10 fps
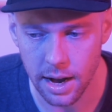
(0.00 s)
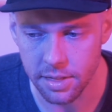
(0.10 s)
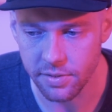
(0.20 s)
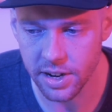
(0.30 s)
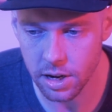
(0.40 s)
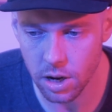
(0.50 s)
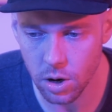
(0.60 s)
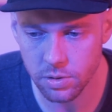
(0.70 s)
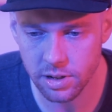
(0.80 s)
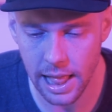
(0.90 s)

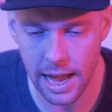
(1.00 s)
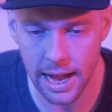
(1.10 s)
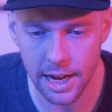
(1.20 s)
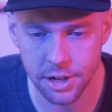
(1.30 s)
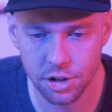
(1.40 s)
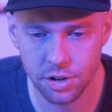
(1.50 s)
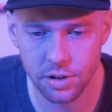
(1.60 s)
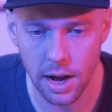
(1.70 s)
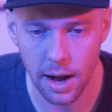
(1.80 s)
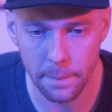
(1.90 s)
video
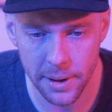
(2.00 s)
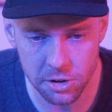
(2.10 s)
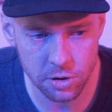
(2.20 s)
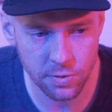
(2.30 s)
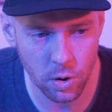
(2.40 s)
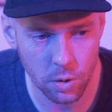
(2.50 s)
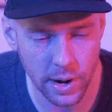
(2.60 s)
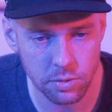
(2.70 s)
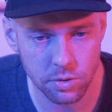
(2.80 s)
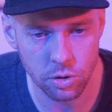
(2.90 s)
/ pictures for it
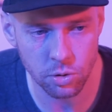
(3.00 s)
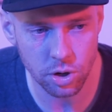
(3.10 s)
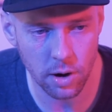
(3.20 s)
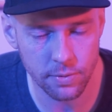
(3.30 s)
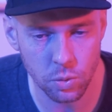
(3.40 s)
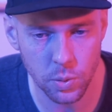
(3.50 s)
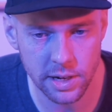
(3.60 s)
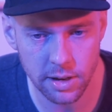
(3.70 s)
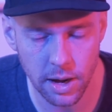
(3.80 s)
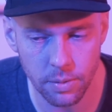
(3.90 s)
when I was in Utah a few
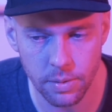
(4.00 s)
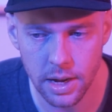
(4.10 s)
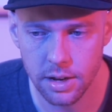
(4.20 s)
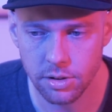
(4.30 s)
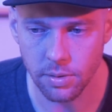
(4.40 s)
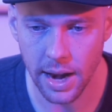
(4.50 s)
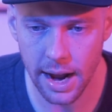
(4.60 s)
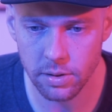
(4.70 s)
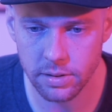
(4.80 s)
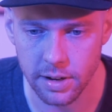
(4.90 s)
weeks ago. So
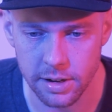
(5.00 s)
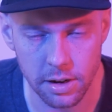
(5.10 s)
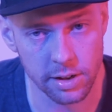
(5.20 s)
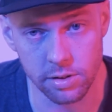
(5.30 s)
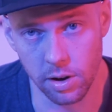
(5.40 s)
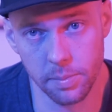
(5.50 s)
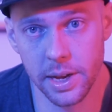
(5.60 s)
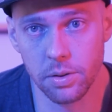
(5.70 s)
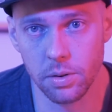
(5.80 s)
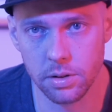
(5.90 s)
now it's on
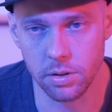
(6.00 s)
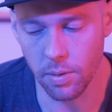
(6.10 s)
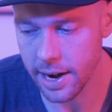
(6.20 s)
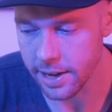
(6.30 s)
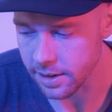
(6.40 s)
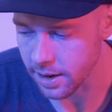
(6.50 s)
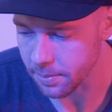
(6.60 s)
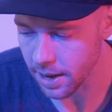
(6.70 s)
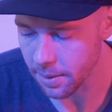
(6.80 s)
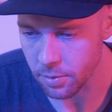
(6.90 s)
me to write it, and
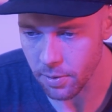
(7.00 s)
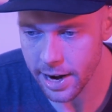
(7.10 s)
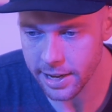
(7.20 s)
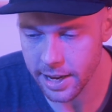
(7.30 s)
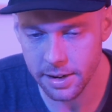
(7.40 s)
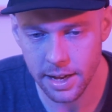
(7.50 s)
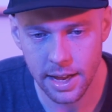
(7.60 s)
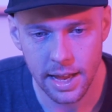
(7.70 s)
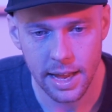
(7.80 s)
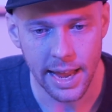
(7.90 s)
I've been writing it.
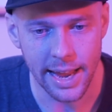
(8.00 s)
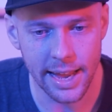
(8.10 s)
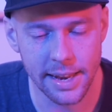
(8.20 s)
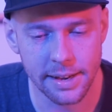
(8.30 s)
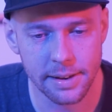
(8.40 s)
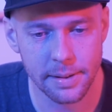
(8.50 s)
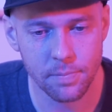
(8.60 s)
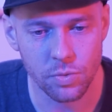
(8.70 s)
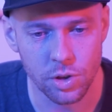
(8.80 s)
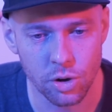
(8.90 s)
And
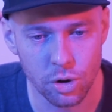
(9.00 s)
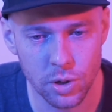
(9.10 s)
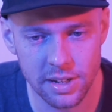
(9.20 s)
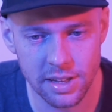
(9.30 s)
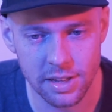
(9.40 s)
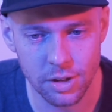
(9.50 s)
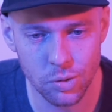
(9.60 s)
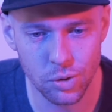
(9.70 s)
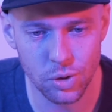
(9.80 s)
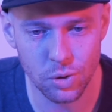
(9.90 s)

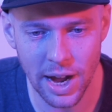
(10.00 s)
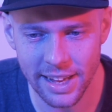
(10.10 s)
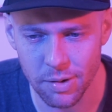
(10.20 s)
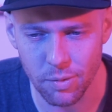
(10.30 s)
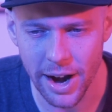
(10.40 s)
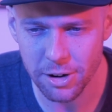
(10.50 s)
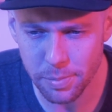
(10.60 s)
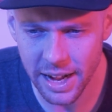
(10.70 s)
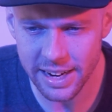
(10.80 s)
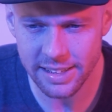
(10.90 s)
you kind of get writer's
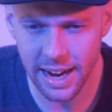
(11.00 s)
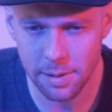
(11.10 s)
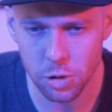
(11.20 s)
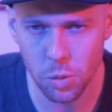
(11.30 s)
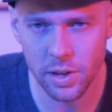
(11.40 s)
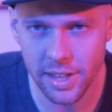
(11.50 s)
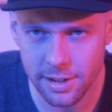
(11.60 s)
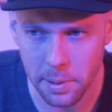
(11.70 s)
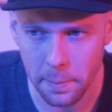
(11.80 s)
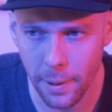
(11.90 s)
block at times, and you want
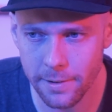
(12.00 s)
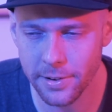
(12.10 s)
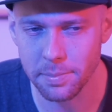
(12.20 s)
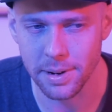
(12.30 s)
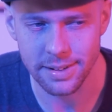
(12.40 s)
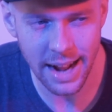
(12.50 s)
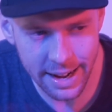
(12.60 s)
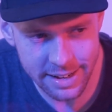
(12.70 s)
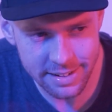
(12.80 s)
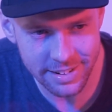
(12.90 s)
things to be perfect, but it's
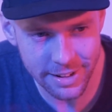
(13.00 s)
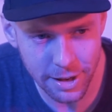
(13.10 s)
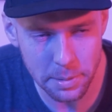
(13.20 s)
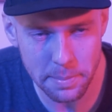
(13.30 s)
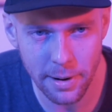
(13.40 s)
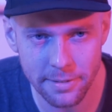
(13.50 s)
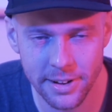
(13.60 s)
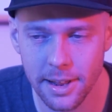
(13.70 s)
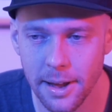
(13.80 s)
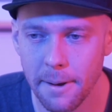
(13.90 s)
not necessarily going to be
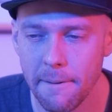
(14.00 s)
perfect.